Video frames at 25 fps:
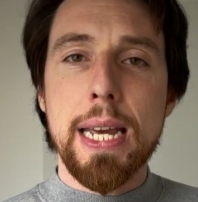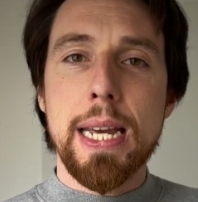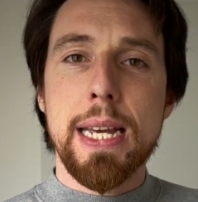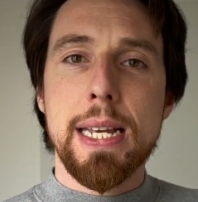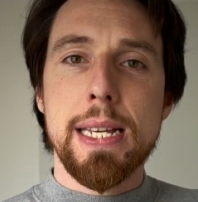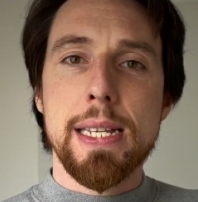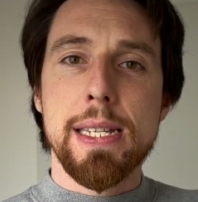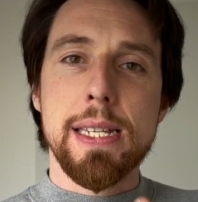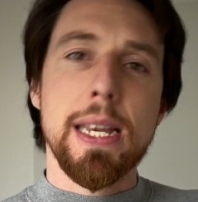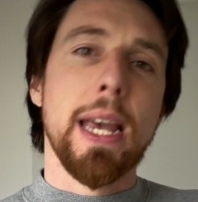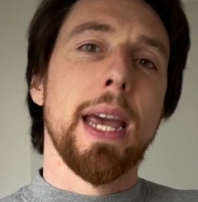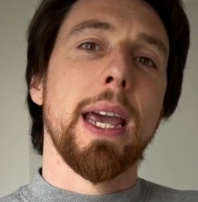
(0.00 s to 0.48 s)

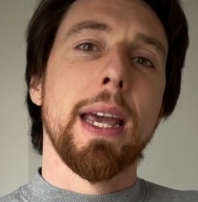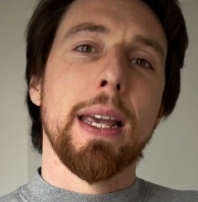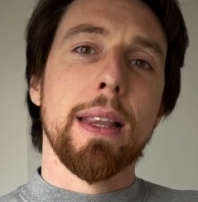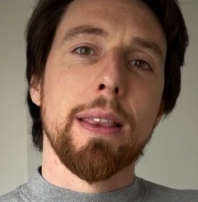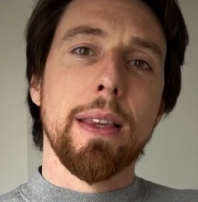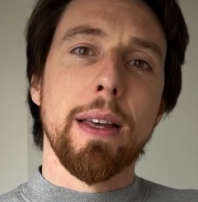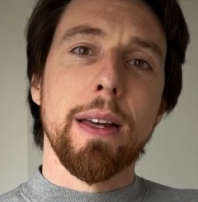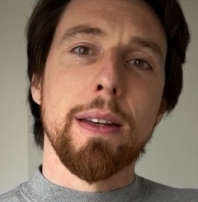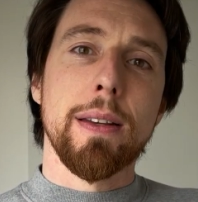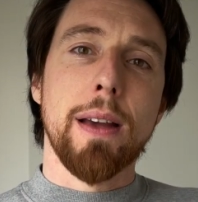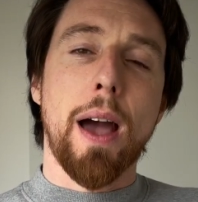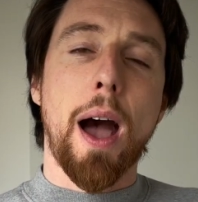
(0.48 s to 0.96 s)
saying
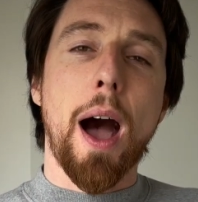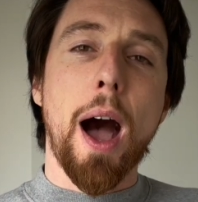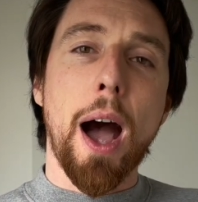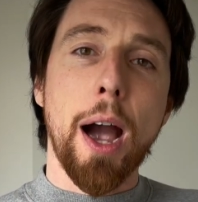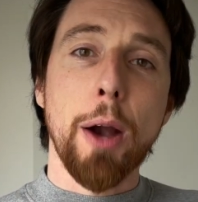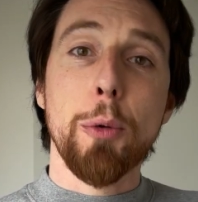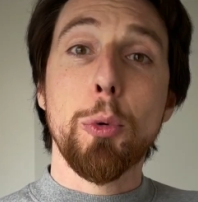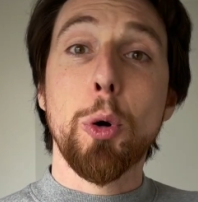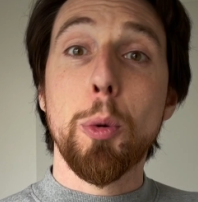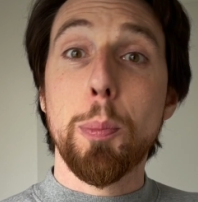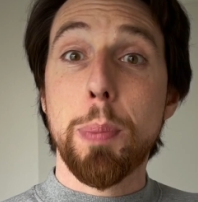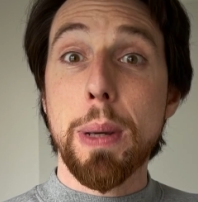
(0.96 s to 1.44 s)
that I
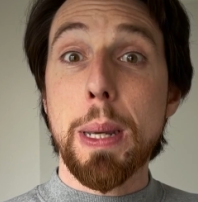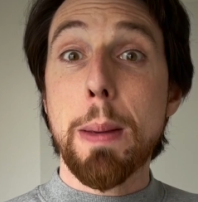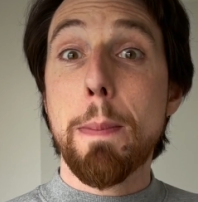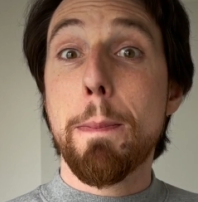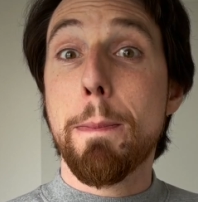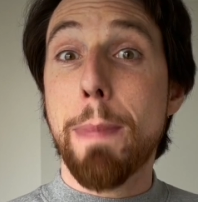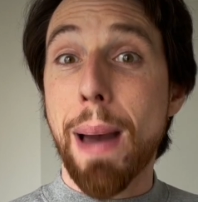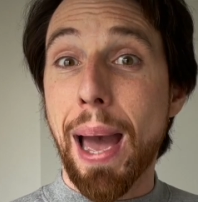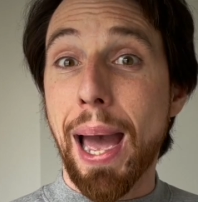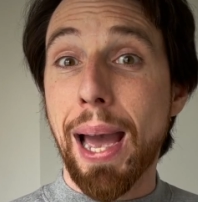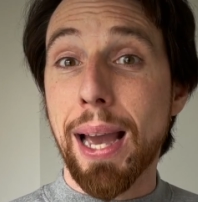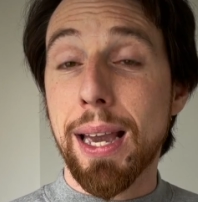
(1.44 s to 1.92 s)
will be
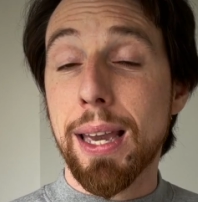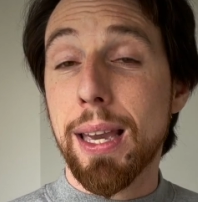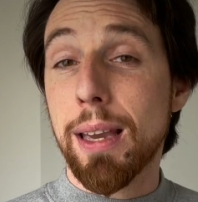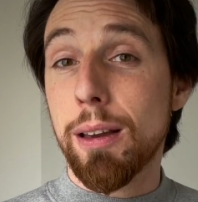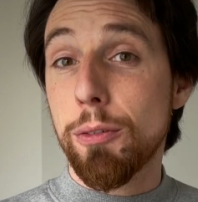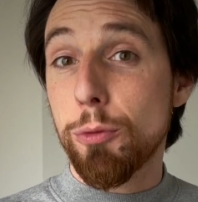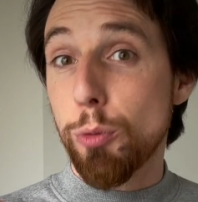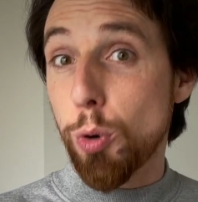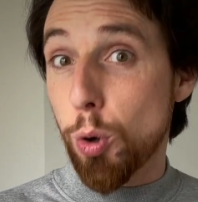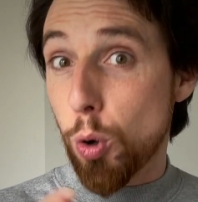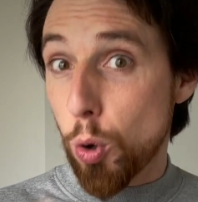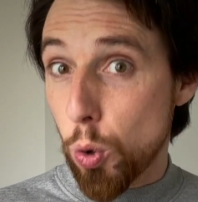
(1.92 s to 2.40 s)
back
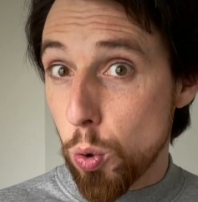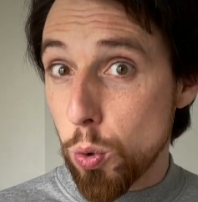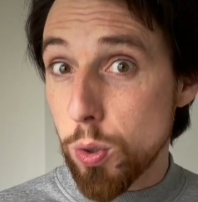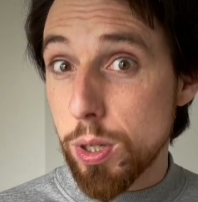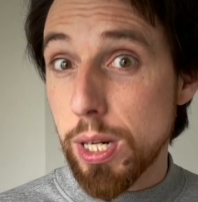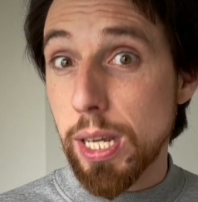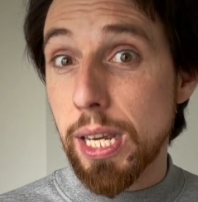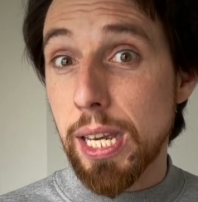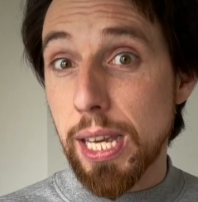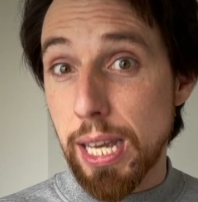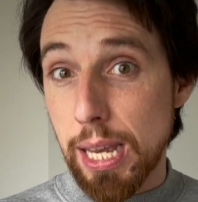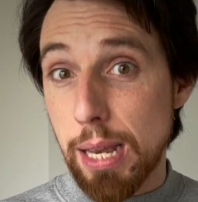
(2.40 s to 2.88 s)

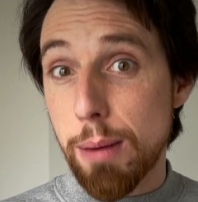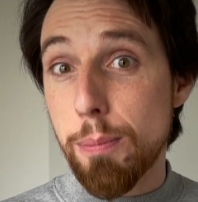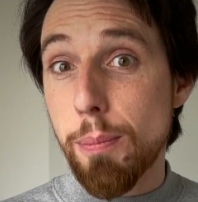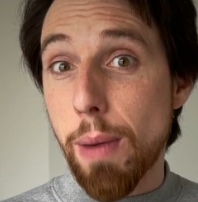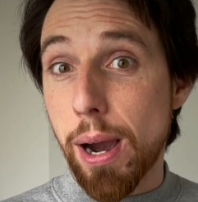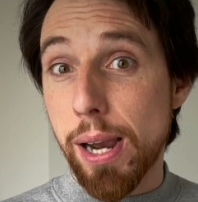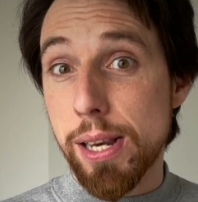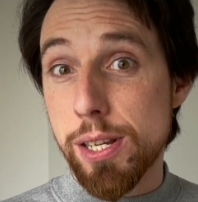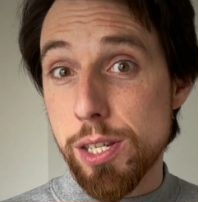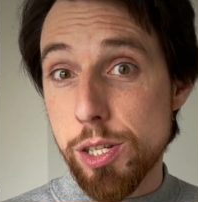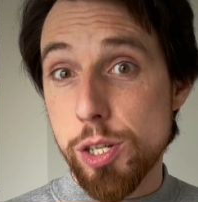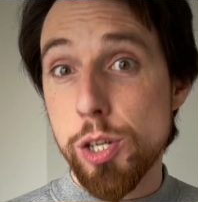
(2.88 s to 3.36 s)
recording in
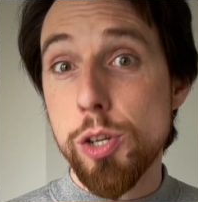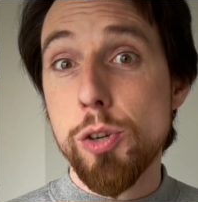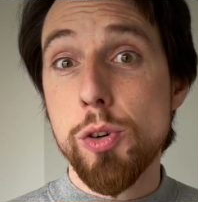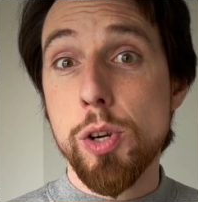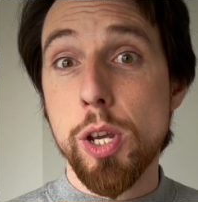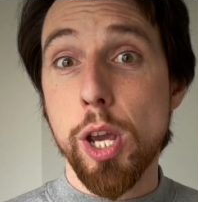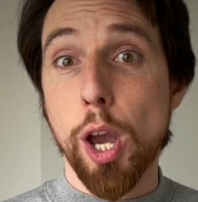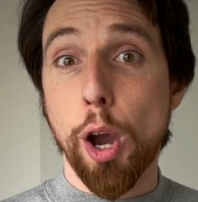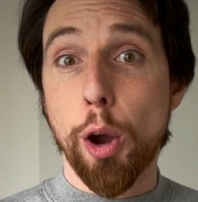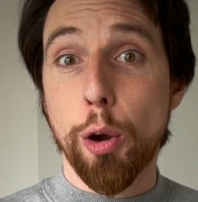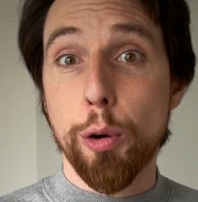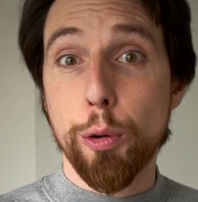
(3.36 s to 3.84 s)
my
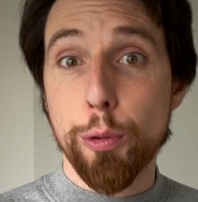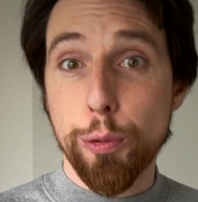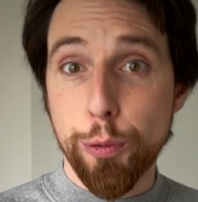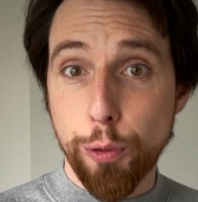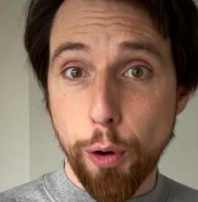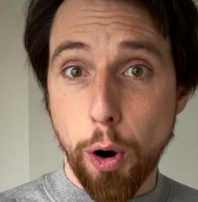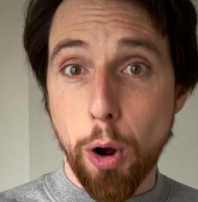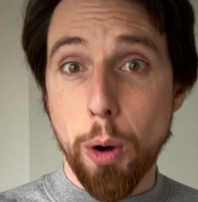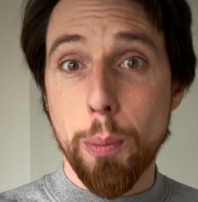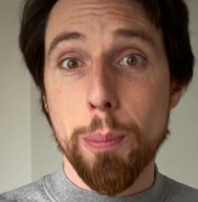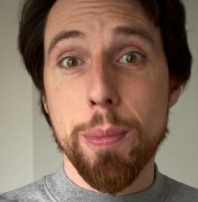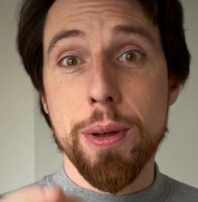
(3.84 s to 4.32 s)
studio
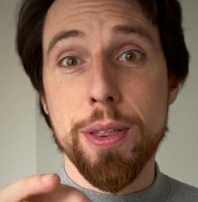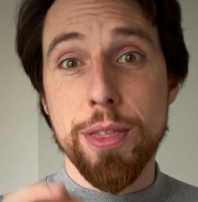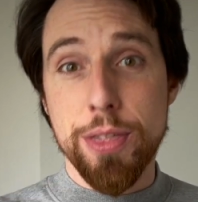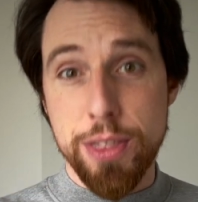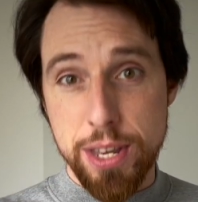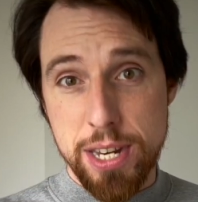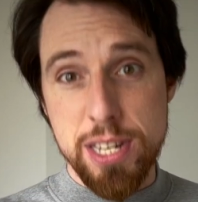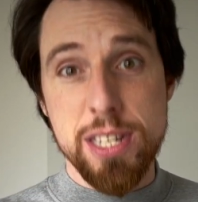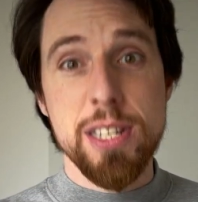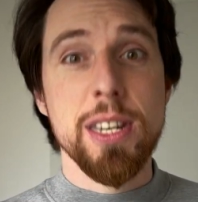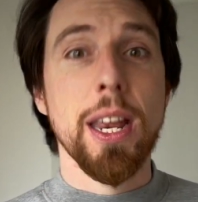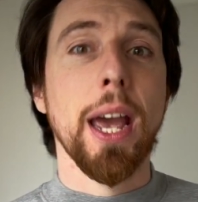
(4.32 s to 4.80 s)
from
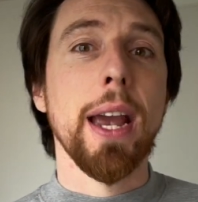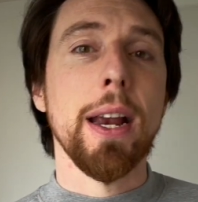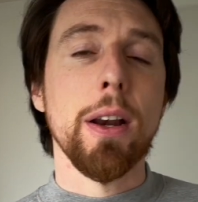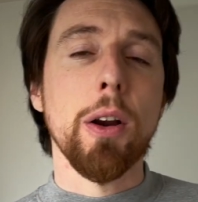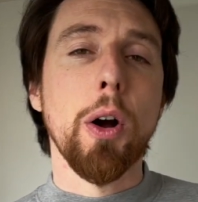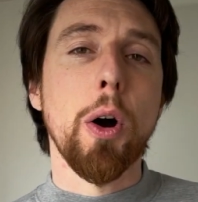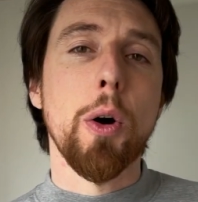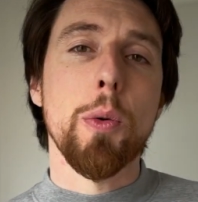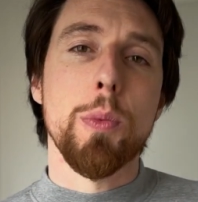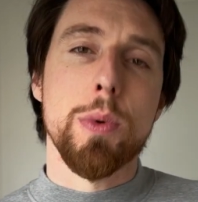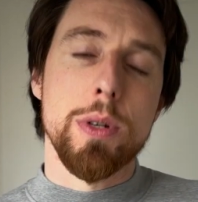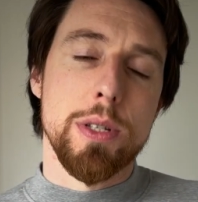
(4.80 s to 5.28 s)
this date
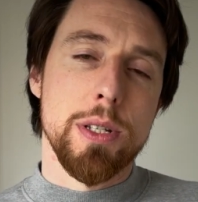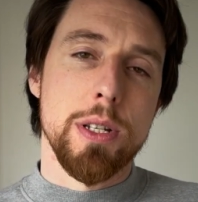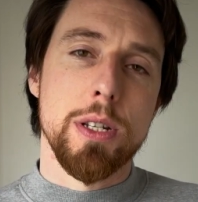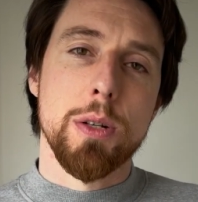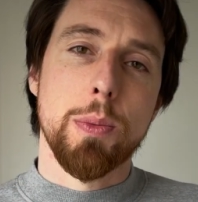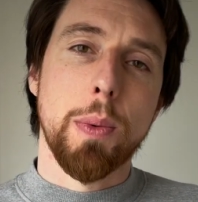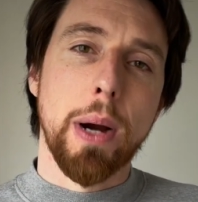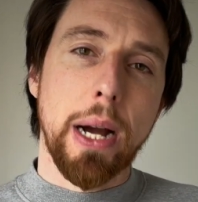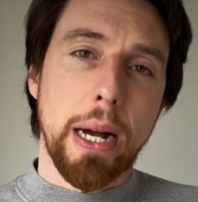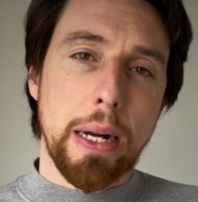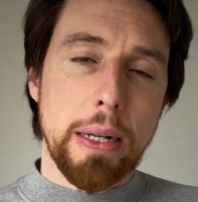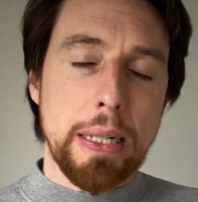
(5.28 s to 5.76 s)
onwards as
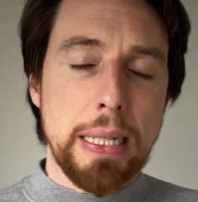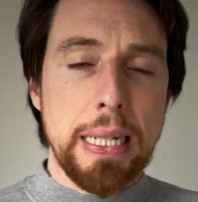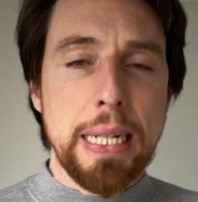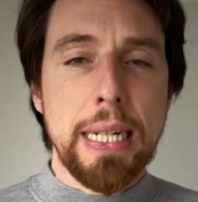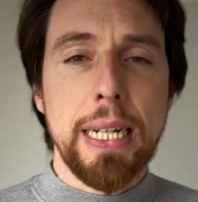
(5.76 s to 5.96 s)
well,